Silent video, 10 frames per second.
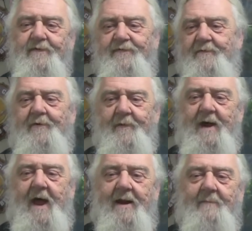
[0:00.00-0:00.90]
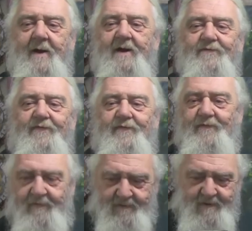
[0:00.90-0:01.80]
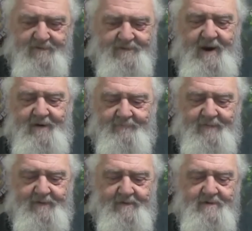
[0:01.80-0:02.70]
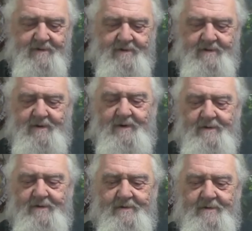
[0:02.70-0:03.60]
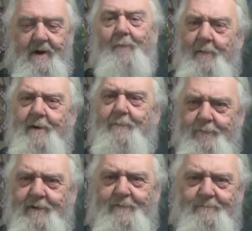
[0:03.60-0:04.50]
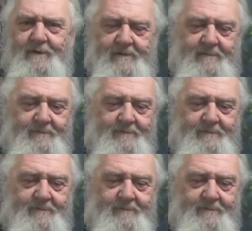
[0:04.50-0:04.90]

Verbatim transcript: and see what we got. I'm anxious to have a a real, real beer.